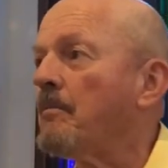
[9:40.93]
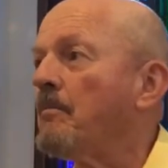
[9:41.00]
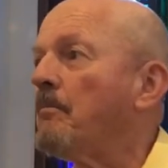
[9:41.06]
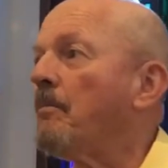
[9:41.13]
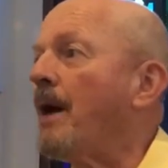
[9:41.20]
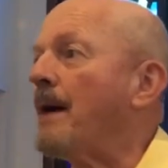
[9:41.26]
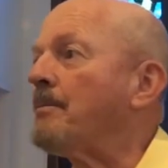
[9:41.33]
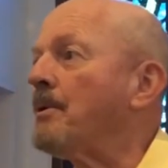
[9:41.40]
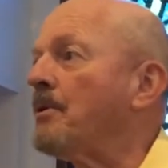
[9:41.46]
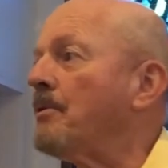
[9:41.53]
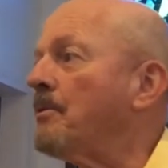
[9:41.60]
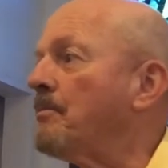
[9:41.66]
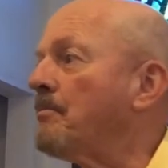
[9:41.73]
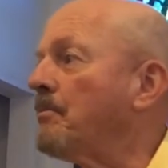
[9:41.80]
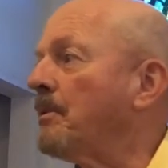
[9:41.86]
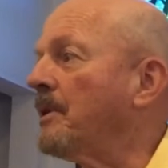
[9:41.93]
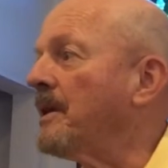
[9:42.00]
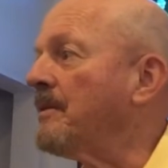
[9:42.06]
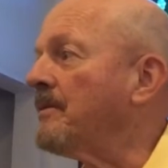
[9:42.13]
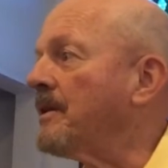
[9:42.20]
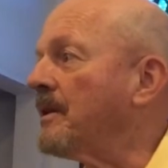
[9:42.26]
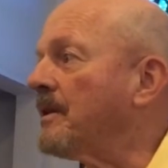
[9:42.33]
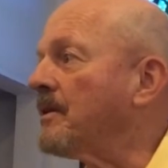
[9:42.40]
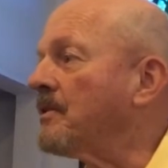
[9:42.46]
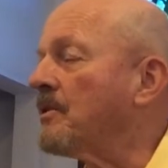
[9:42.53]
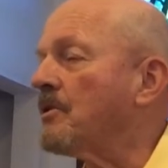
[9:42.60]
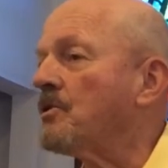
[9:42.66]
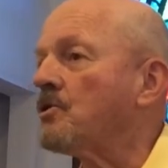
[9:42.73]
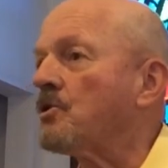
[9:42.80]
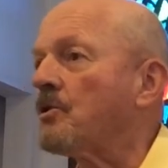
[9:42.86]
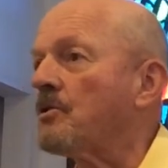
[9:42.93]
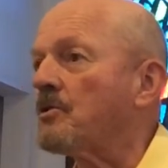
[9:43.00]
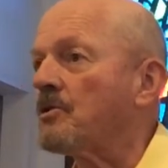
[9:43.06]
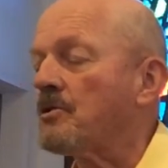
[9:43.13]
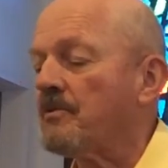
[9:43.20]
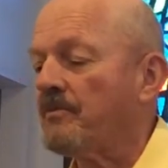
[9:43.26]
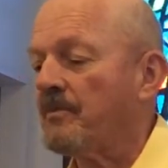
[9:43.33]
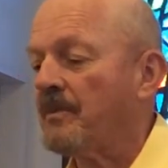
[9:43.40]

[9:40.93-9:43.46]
Bible-believing church.